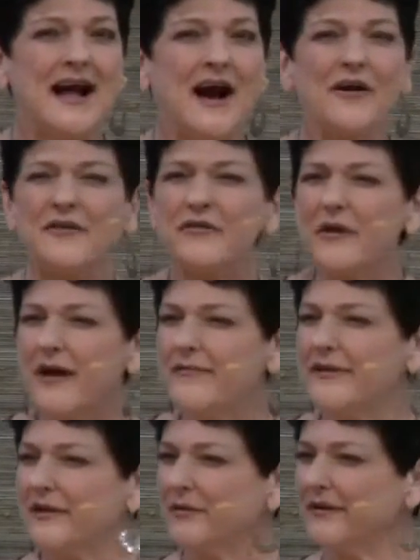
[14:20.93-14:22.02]
Are any of you having
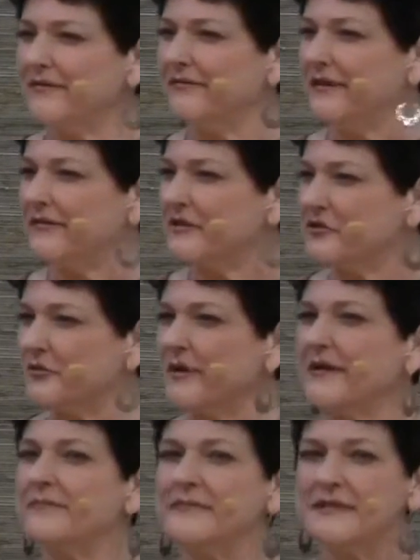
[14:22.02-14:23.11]
like really vivid
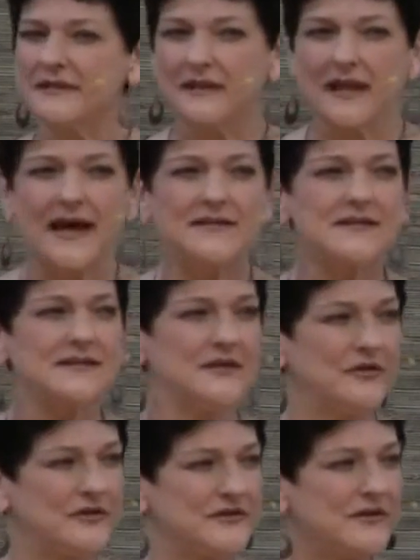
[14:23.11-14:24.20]
dreams the last
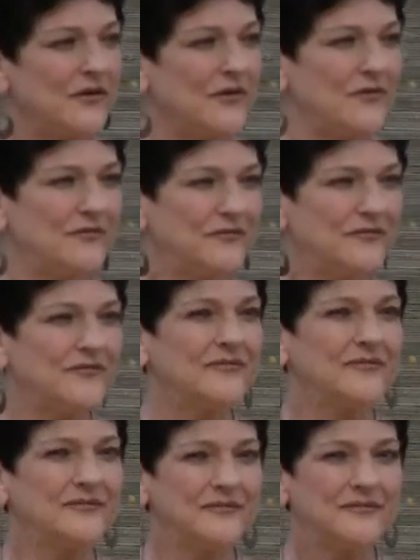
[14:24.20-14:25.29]
year or so?
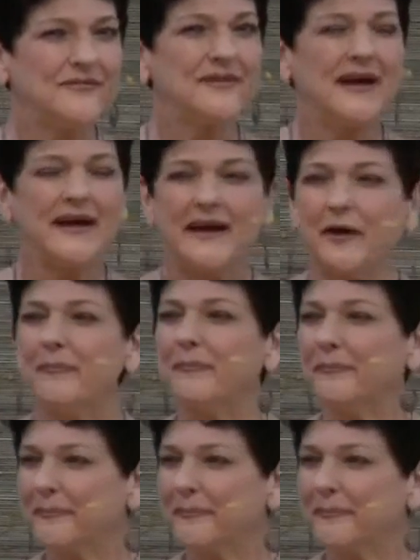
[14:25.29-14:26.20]
I am.